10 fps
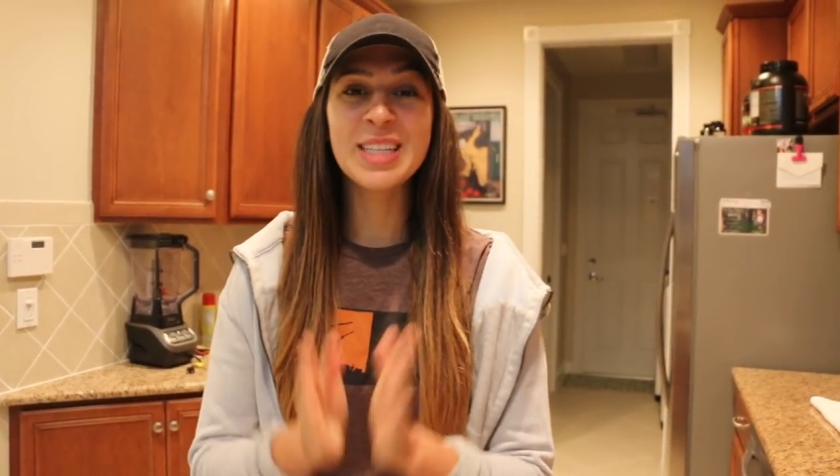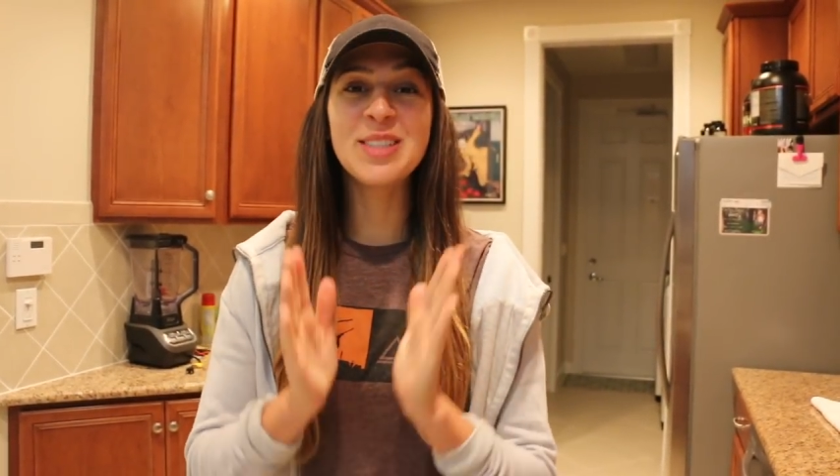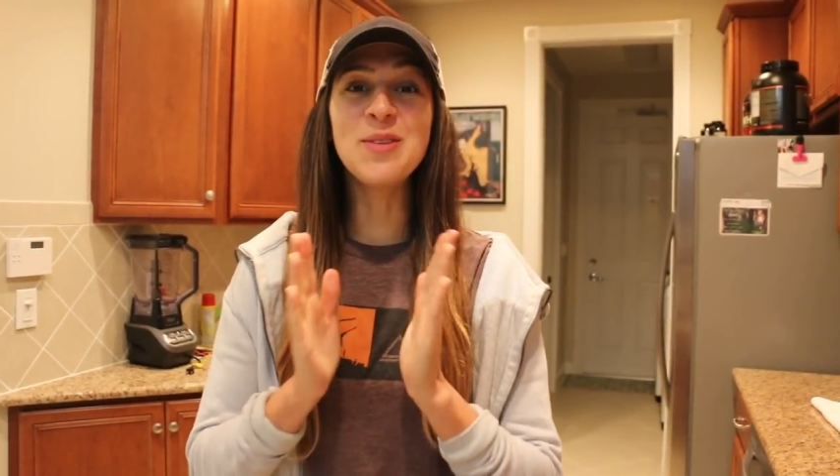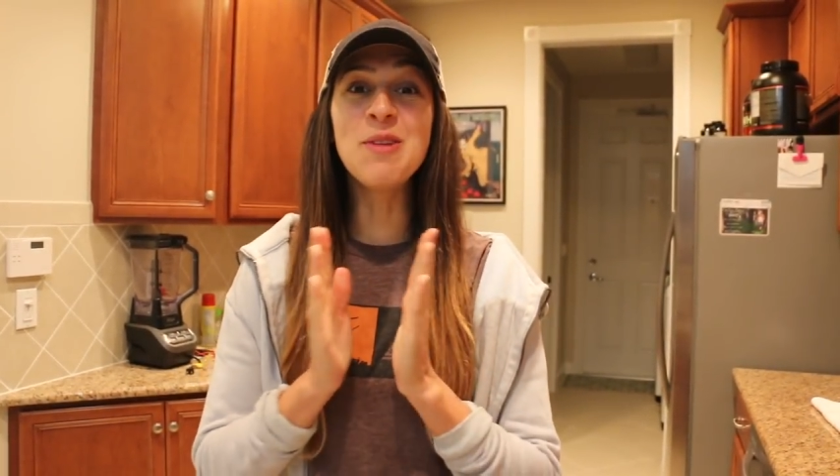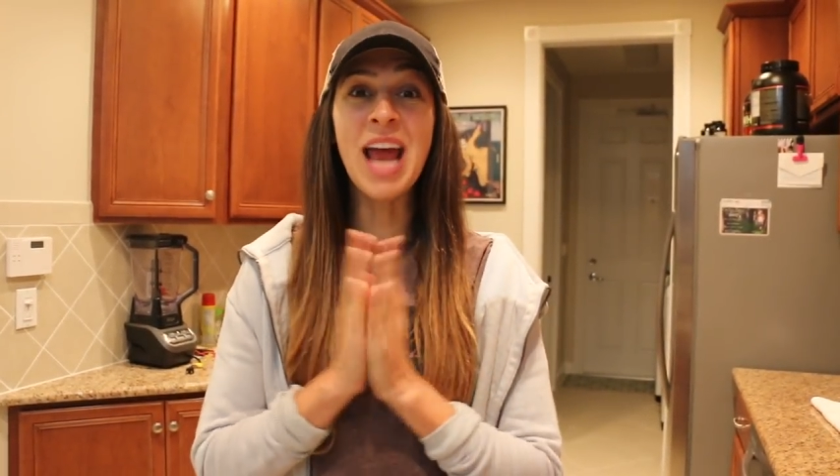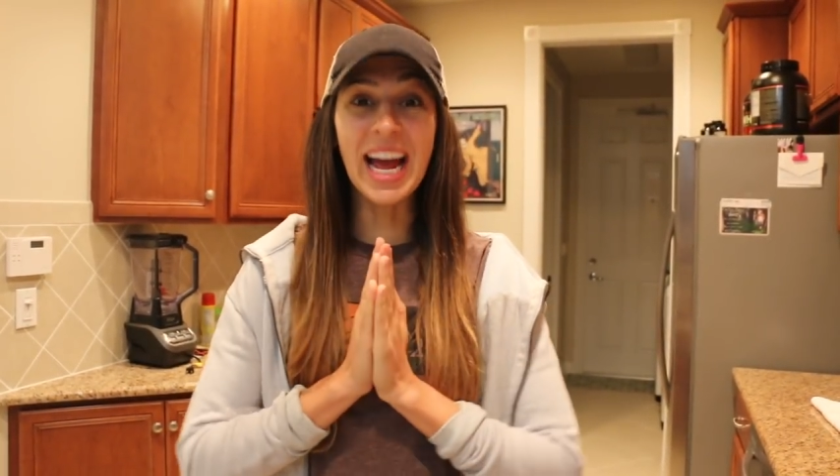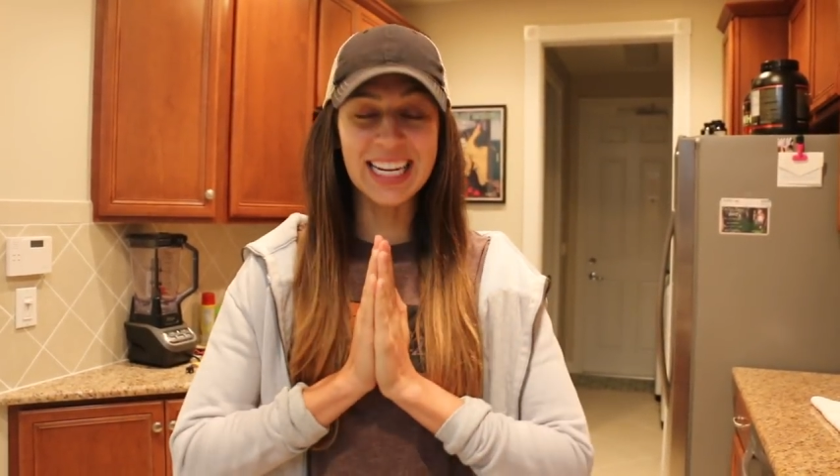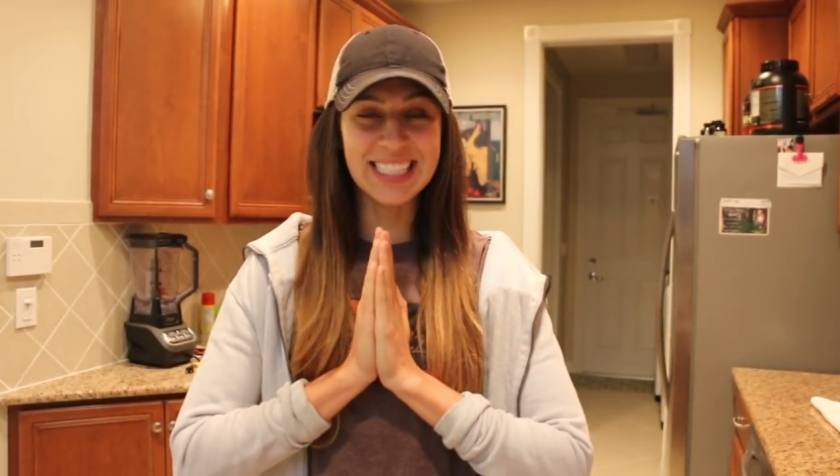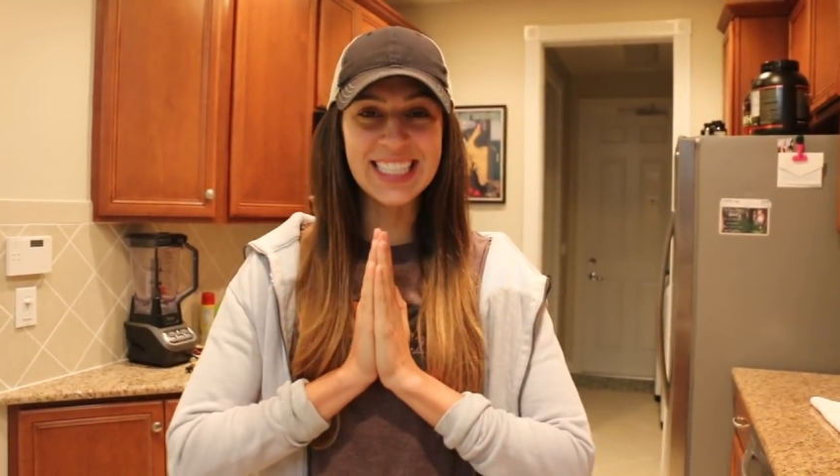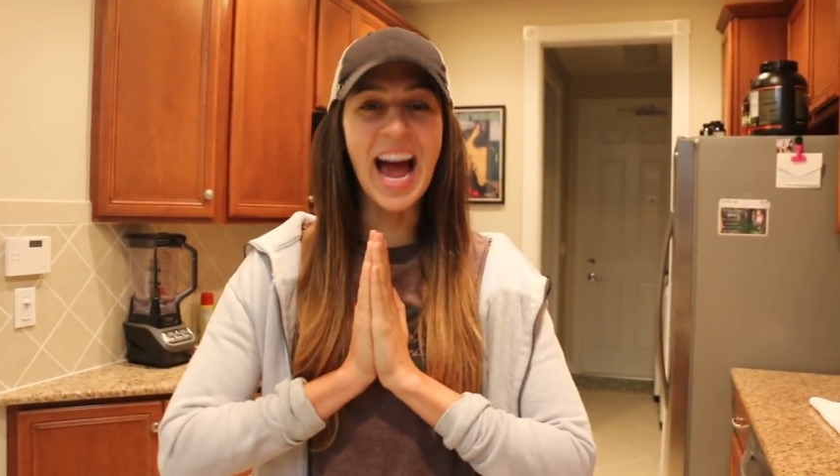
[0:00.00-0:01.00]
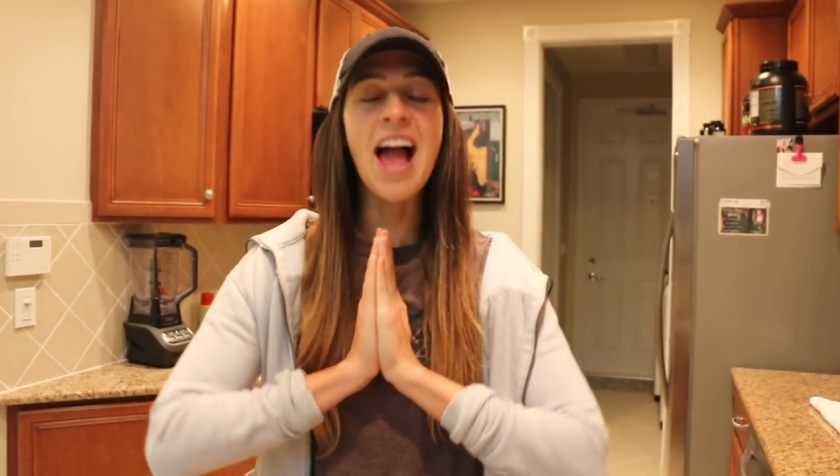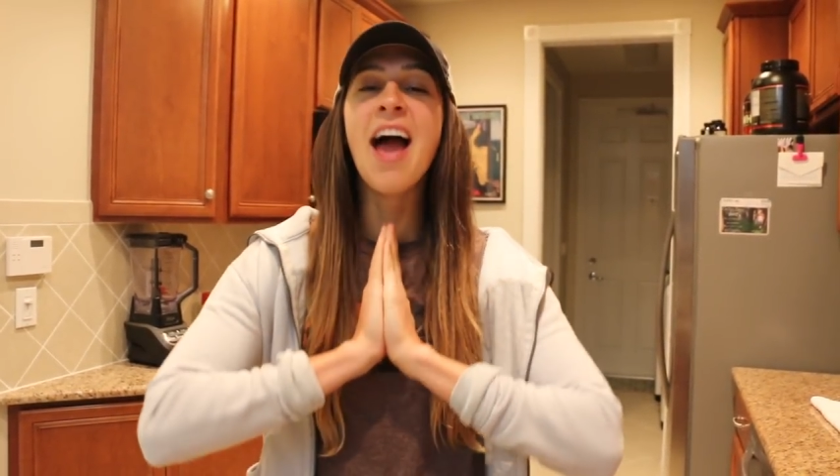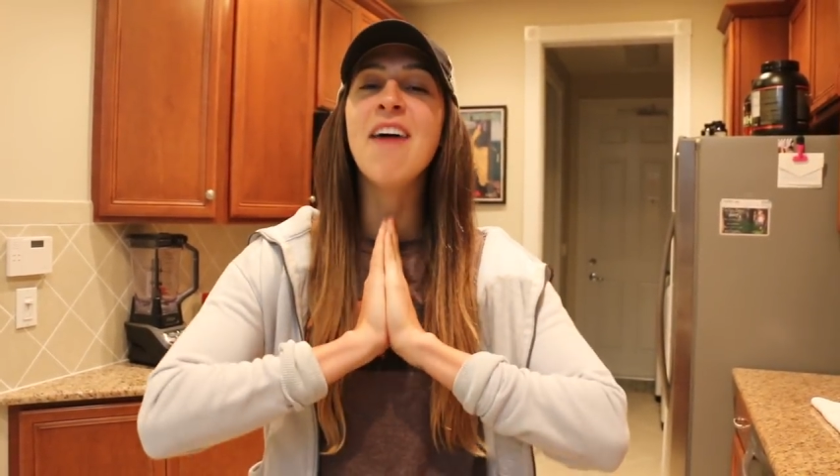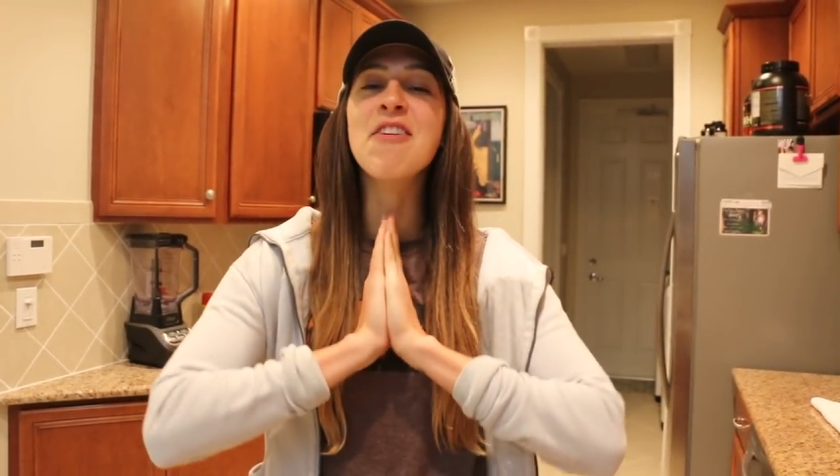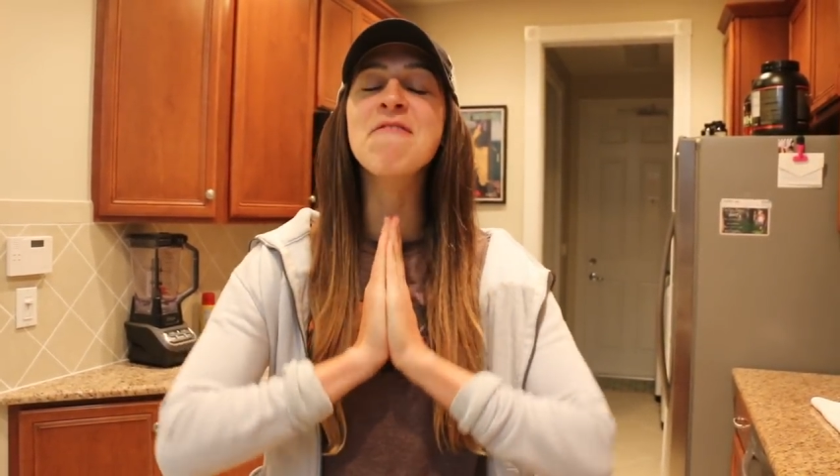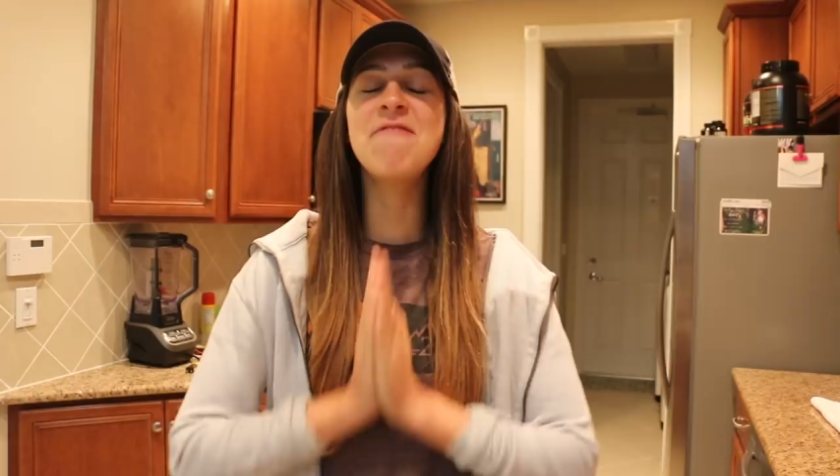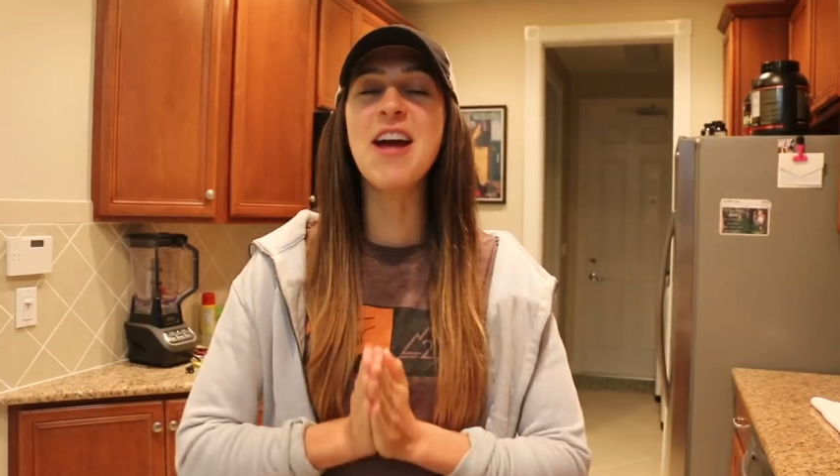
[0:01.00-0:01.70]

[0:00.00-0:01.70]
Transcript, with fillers: Tonight I have a